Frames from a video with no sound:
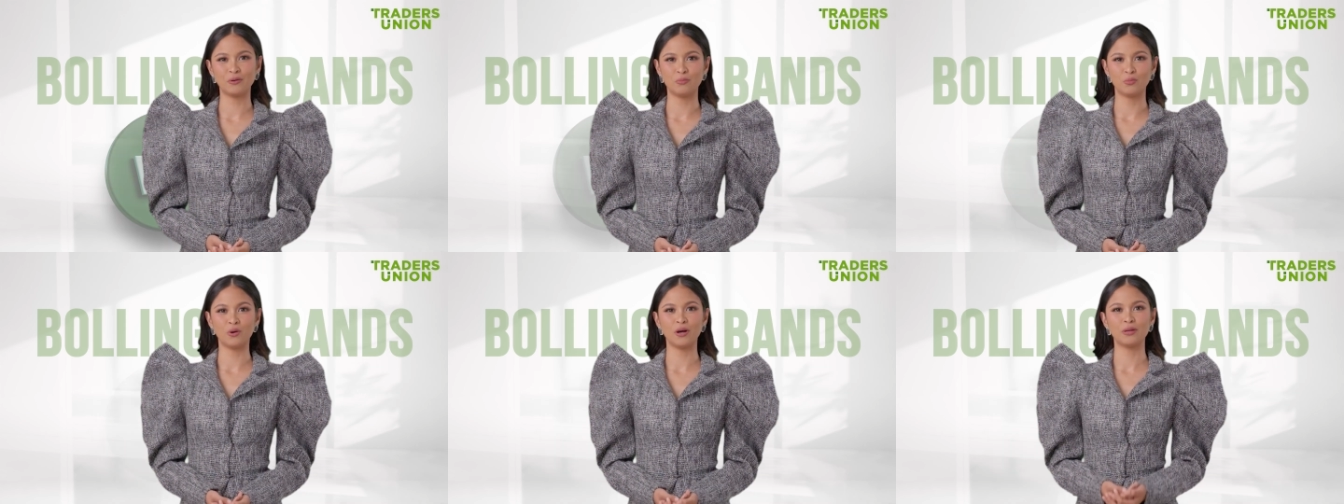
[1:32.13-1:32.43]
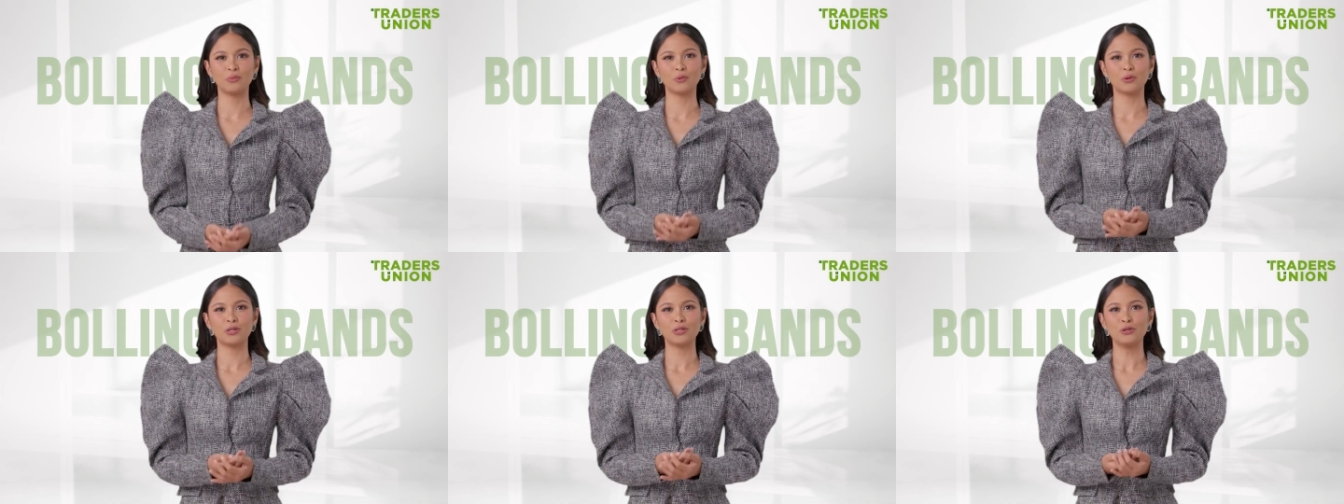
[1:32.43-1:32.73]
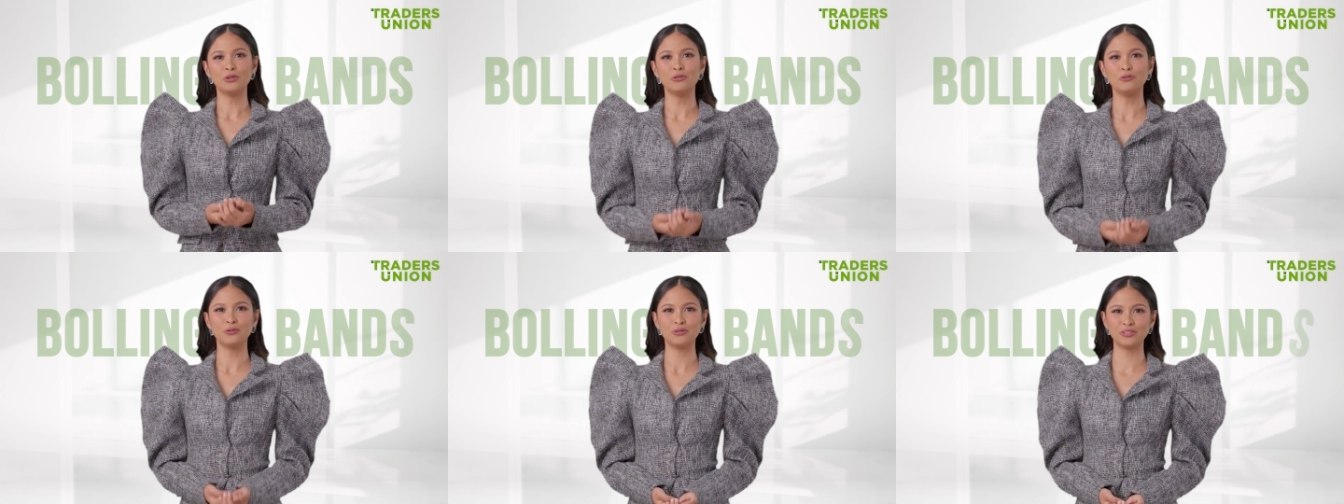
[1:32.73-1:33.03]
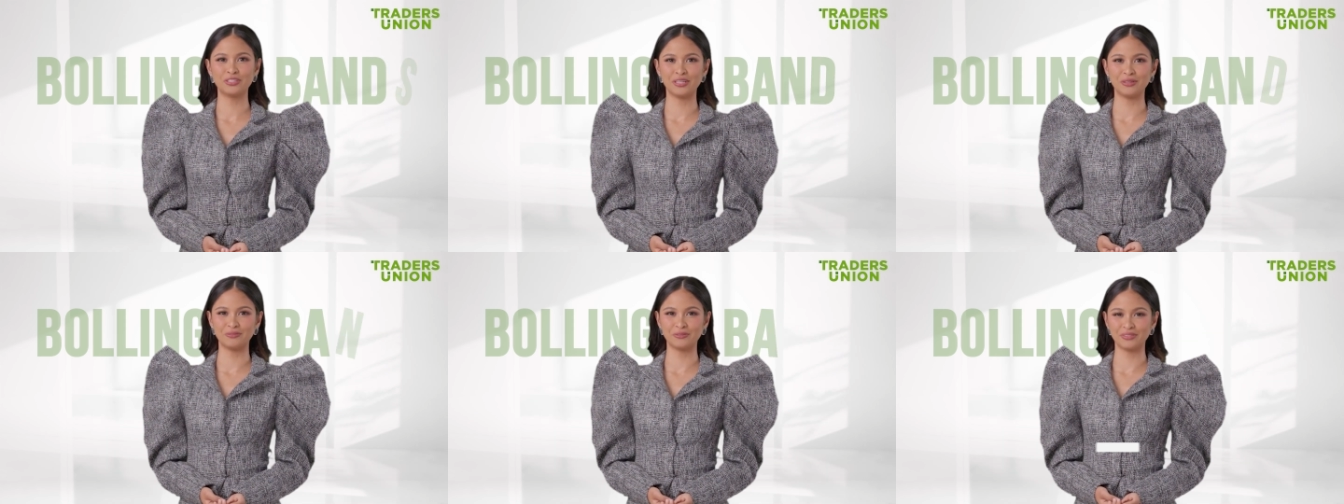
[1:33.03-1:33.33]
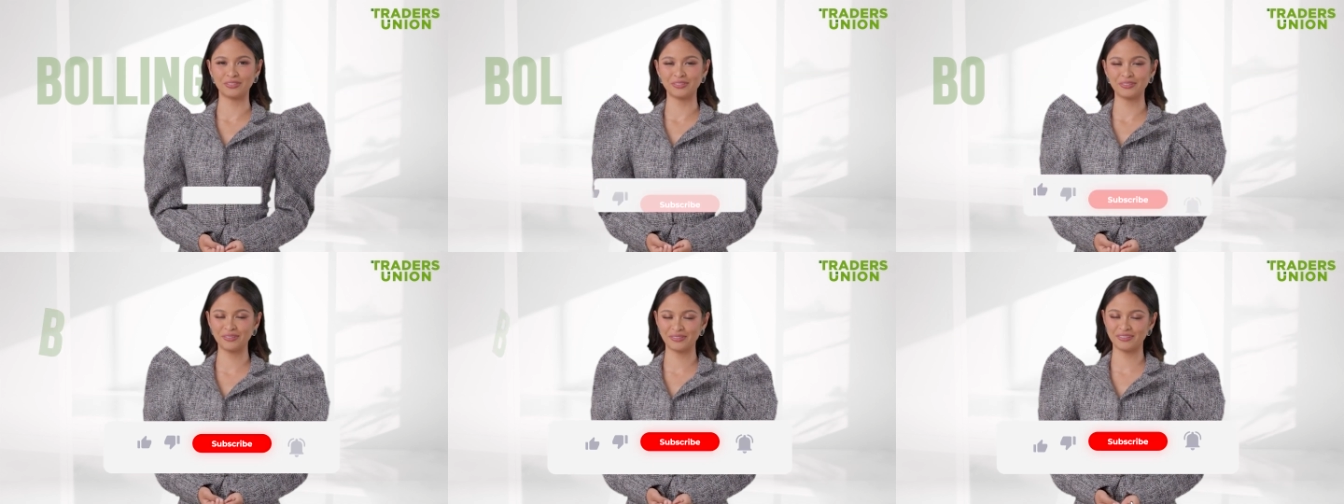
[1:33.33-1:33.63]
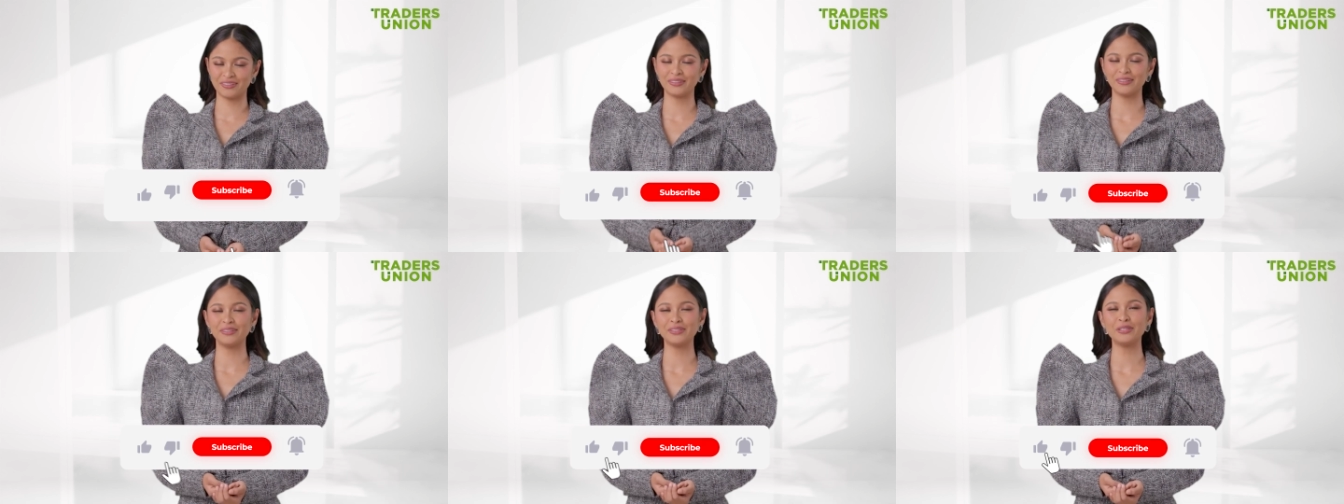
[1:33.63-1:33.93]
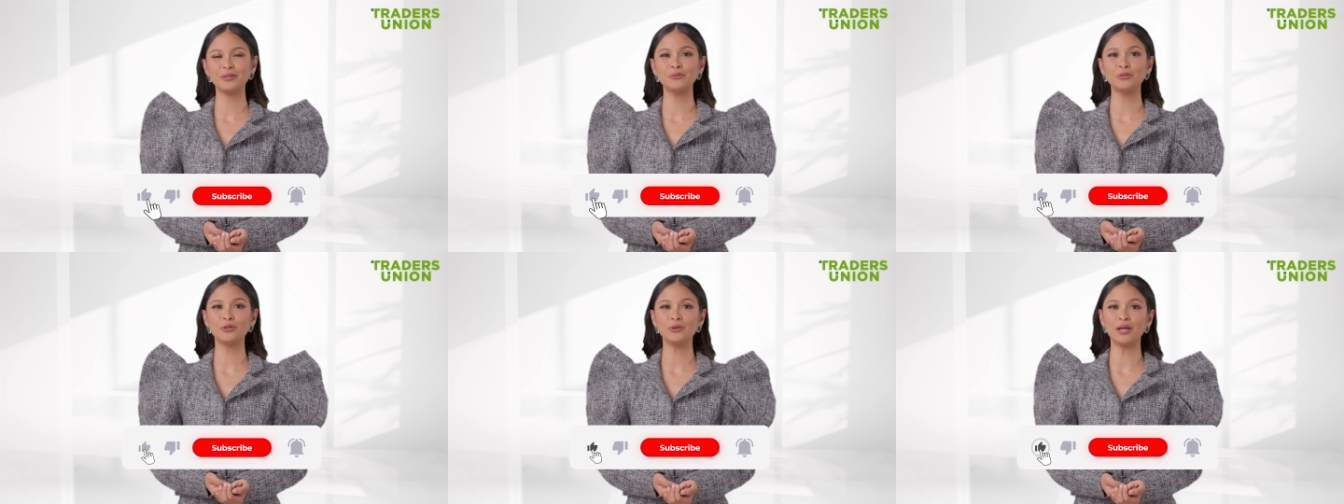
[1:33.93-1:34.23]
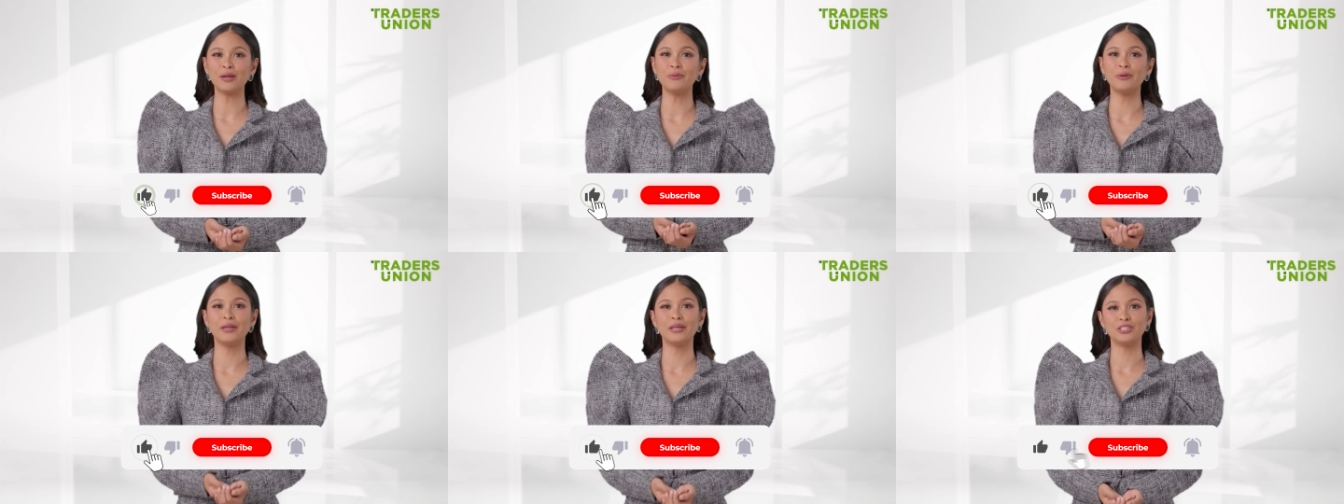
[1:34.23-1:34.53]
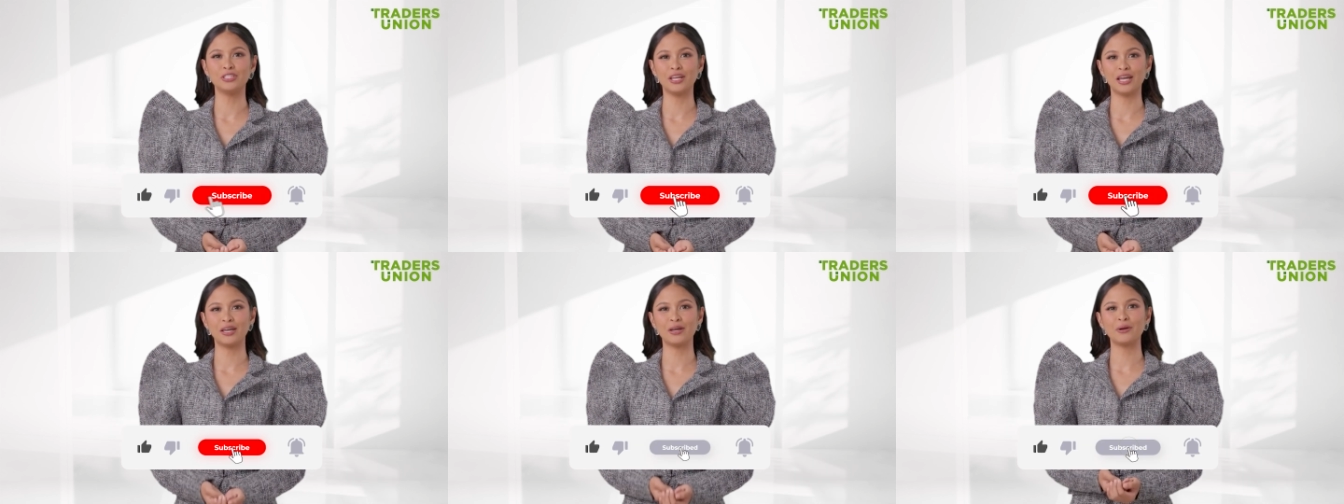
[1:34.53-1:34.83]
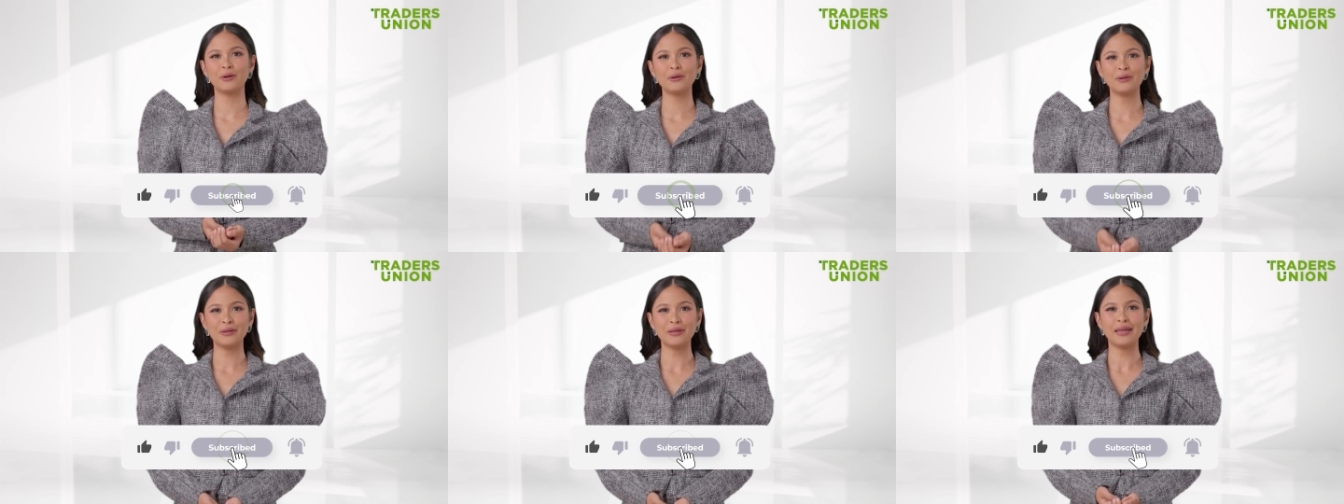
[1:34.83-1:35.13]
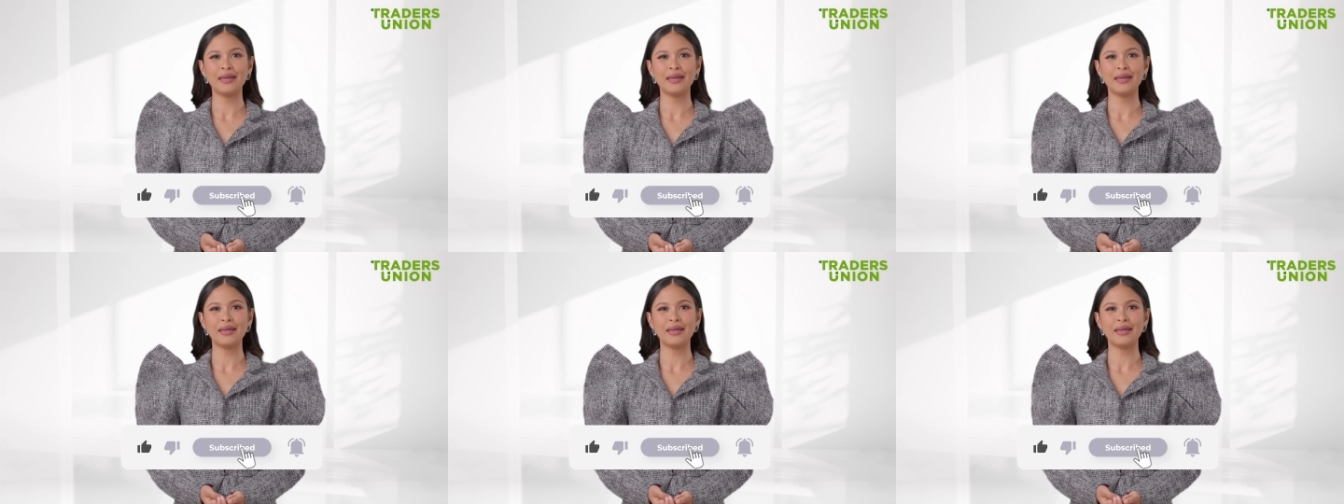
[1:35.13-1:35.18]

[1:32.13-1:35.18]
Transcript: Want more useful tips? subscribe to the channel,